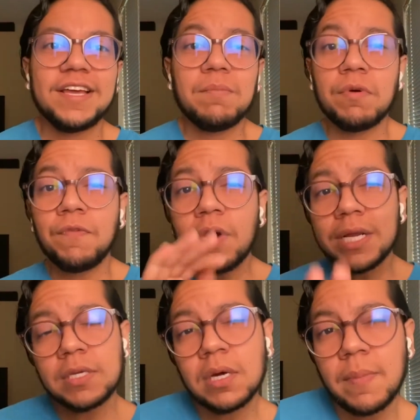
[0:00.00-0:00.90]
Before I
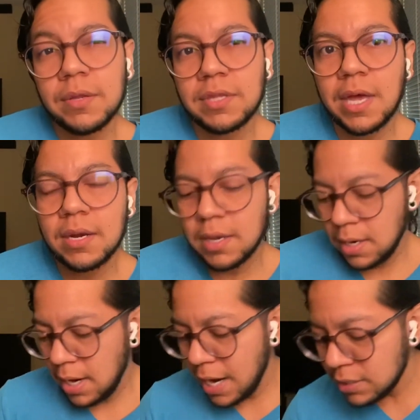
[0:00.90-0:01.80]
talk about that,
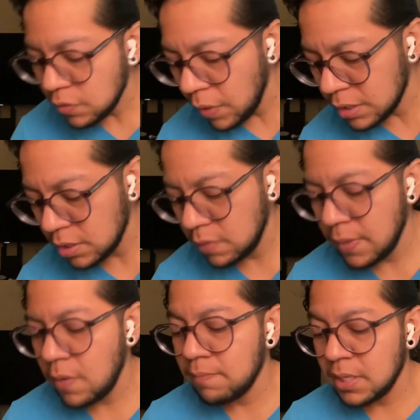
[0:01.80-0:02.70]
I did want to talk
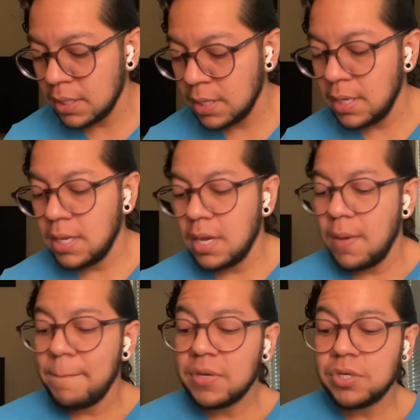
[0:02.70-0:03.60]
about me
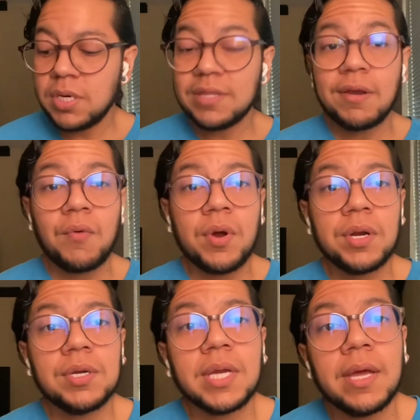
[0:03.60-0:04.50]
mentioning that I wanted
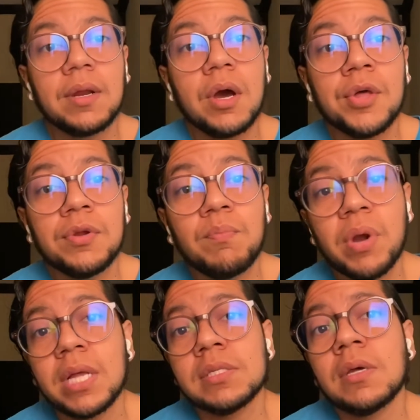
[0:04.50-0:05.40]
to get other
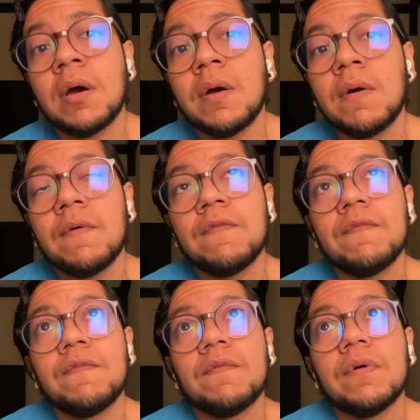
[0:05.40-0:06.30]
brands of
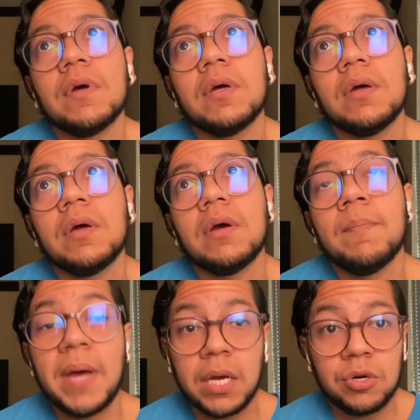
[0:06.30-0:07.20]

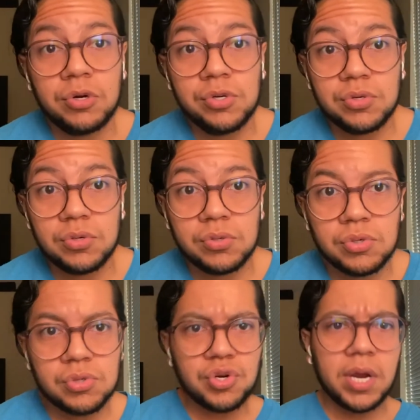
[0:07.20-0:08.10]
packers
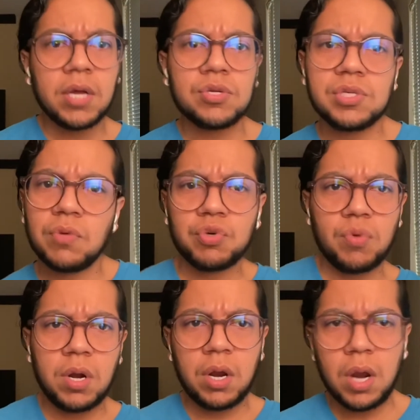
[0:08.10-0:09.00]
to try out to see which
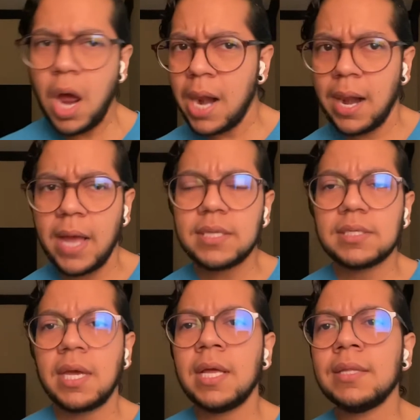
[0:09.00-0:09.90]
one I liked,
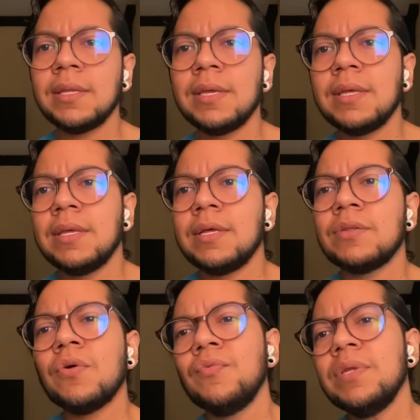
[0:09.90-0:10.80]
and
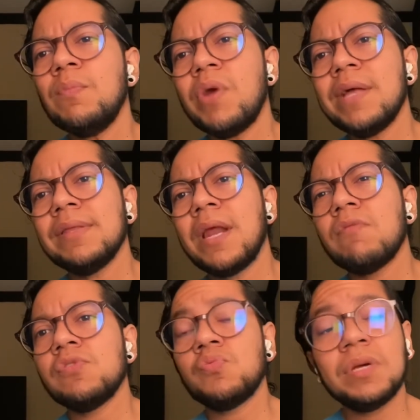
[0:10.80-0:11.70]
the only brand that I
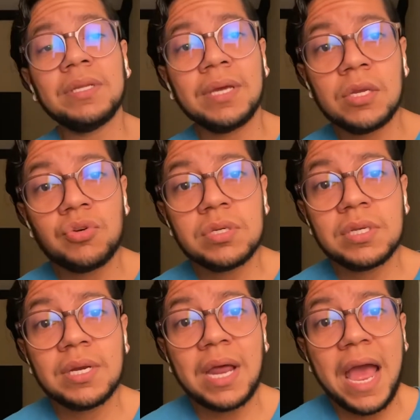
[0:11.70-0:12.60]
was really
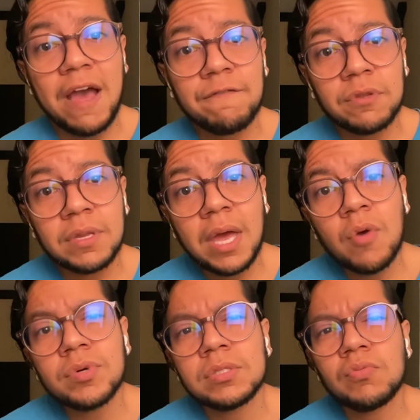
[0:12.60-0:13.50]
interested in after that
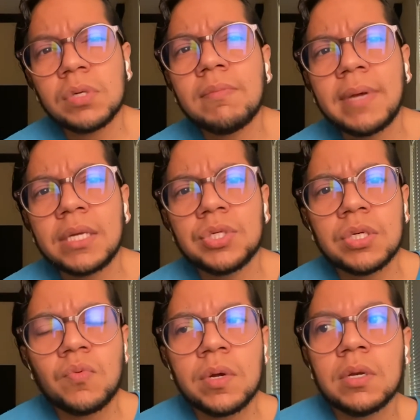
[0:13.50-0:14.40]
was the Real
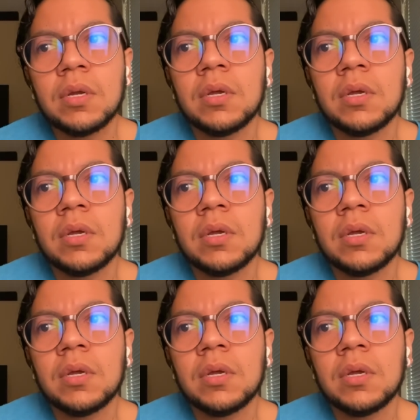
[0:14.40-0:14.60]
Magic one,